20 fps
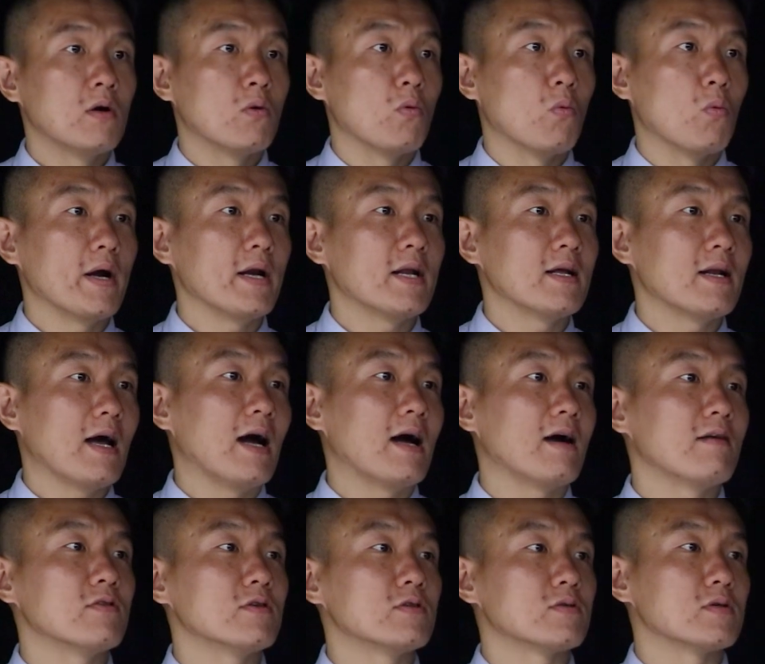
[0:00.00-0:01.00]
weighted
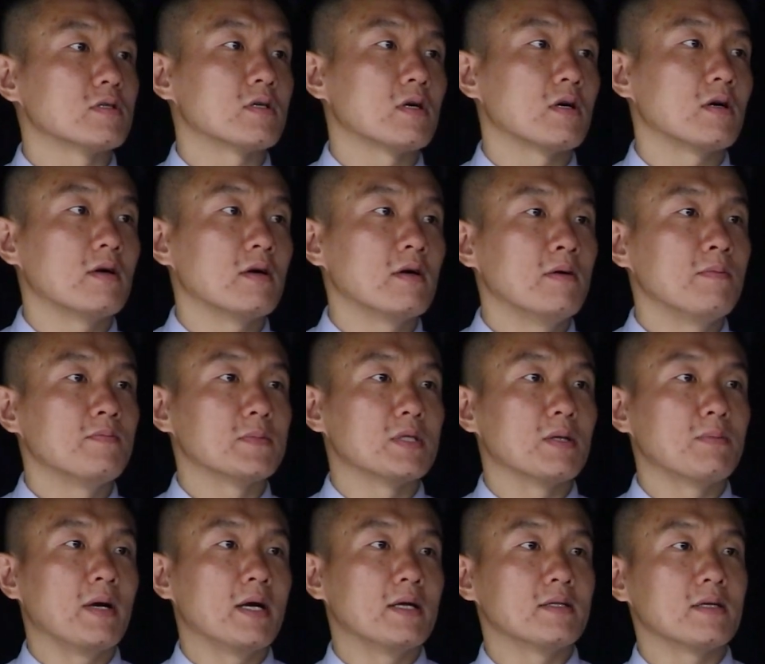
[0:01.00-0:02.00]
average return
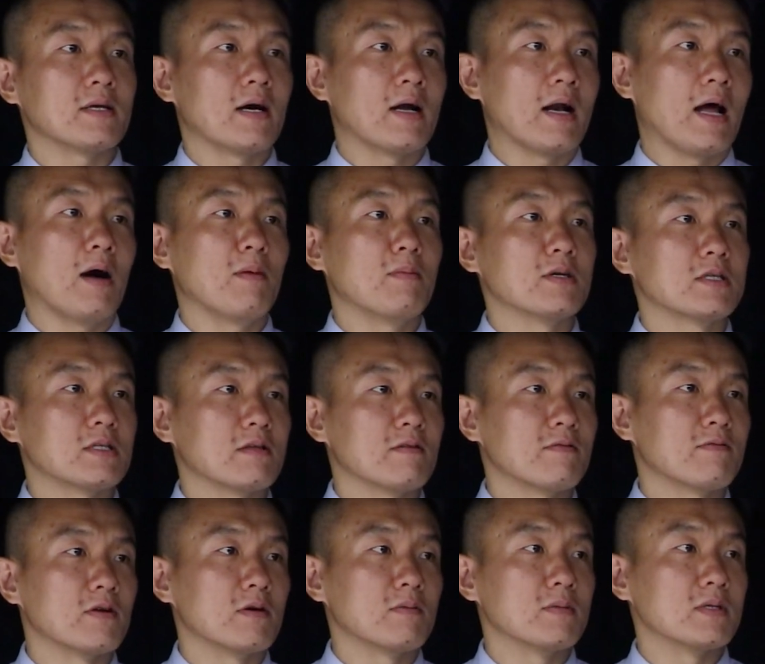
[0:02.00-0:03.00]
depending on how much of the
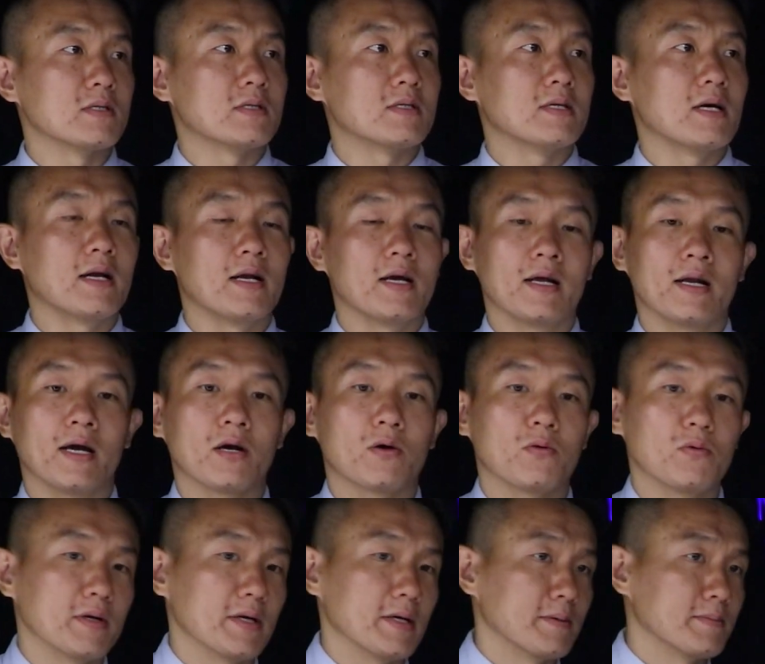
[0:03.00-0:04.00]
firm is debt and
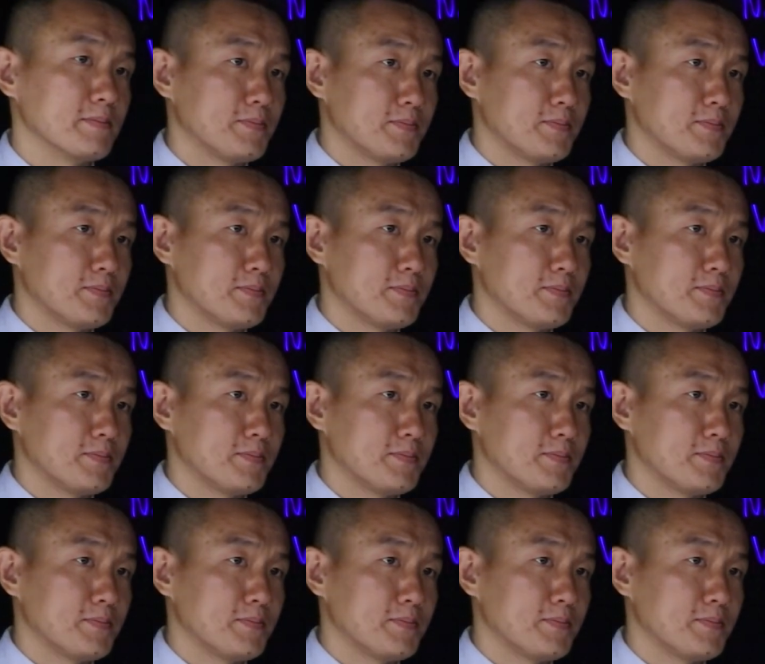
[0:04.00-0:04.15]
equity.